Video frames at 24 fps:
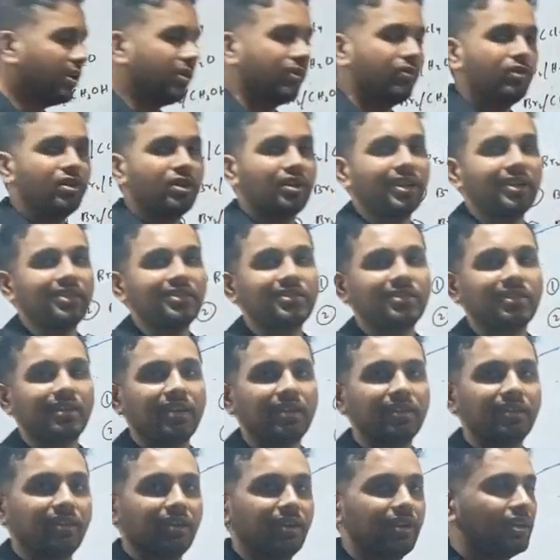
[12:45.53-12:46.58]
we can
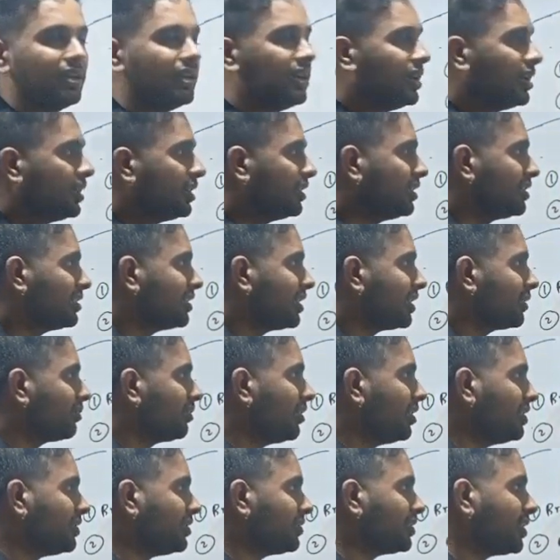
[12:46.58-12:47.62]
say that the
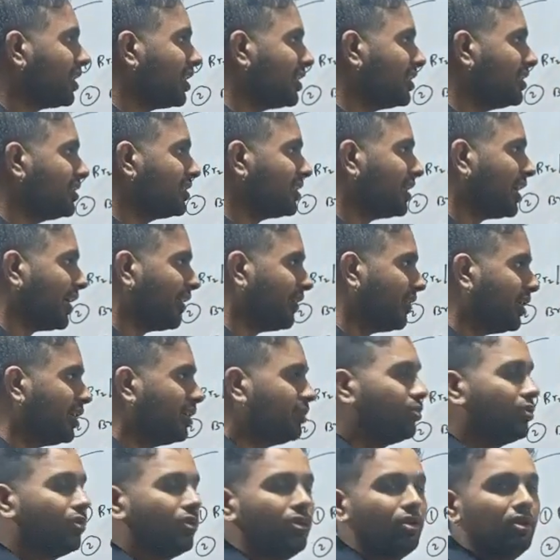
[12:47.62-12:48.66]
sigma star is
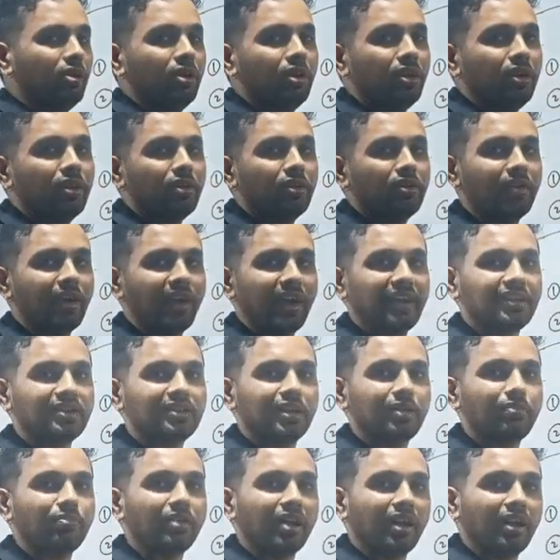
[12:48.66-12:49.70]
available to
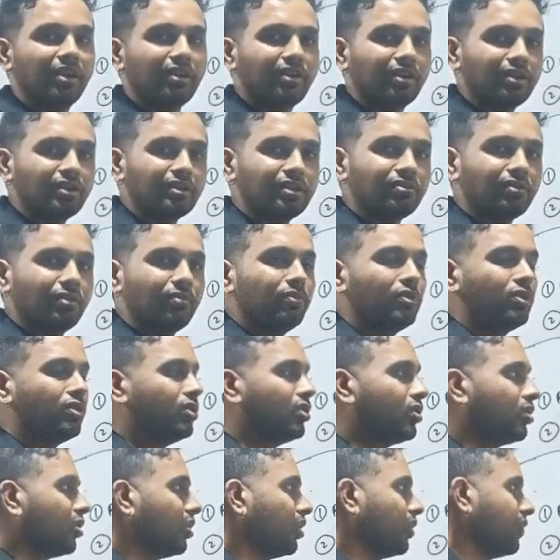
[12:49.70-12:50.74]
accept electrons from the
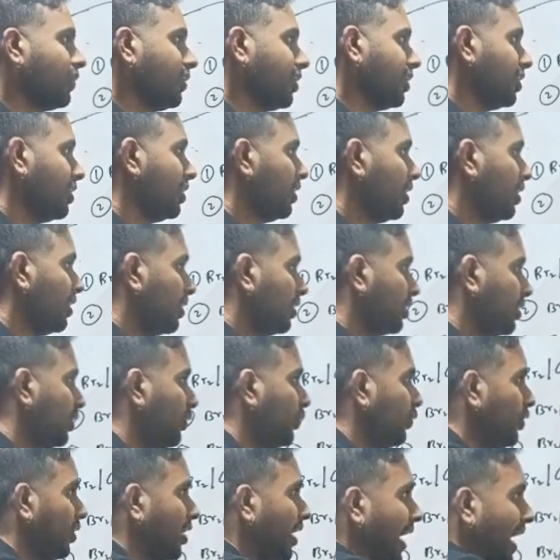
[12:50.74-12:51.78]
nucleophile.
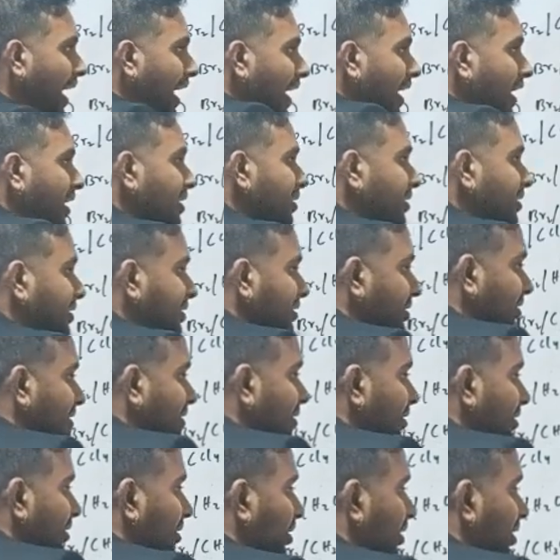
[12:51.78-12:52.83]
If we add
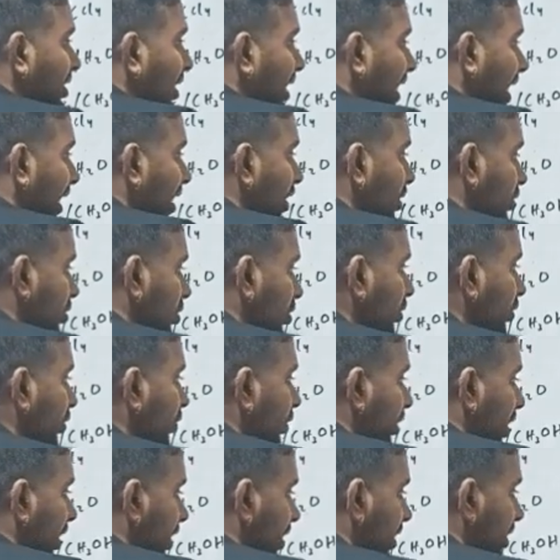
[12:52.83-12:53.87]
this
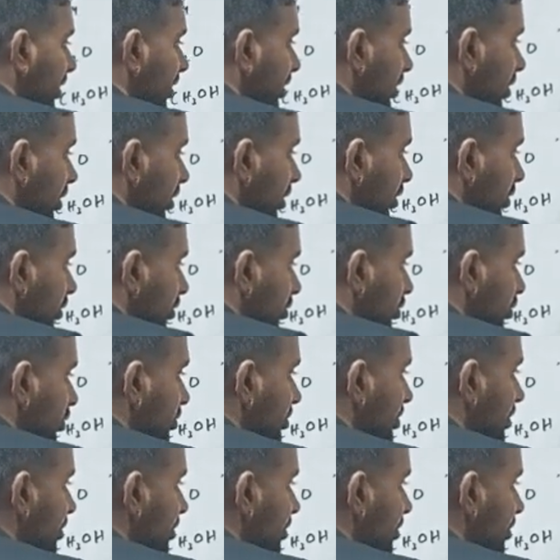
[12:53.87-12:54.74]
electrophile to